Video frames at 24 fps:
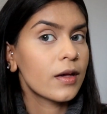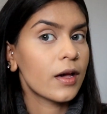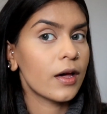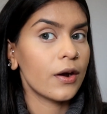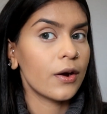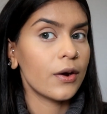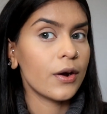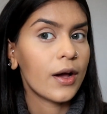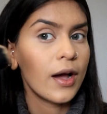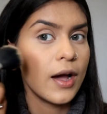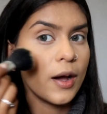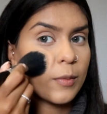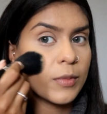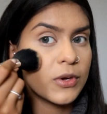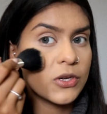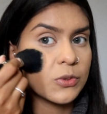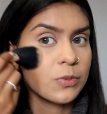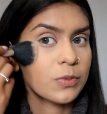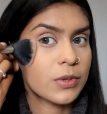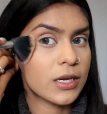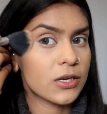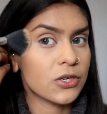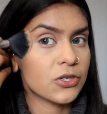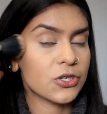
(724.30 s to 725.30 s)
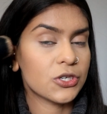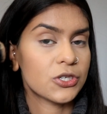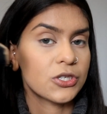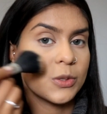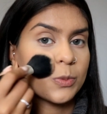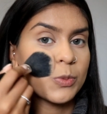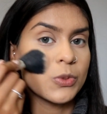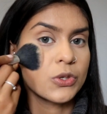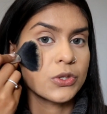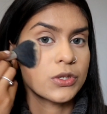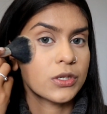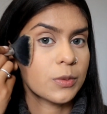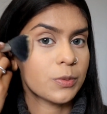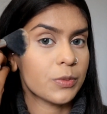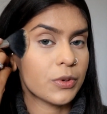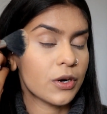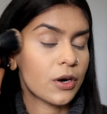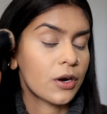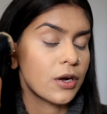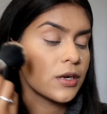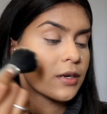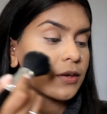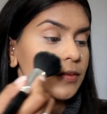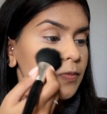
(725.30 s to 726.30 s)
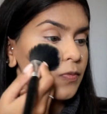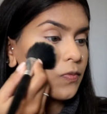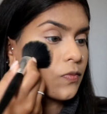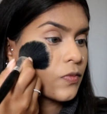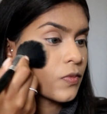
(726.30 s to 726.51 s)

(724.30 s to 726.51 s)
I don't know how much blush you're supposed to put on.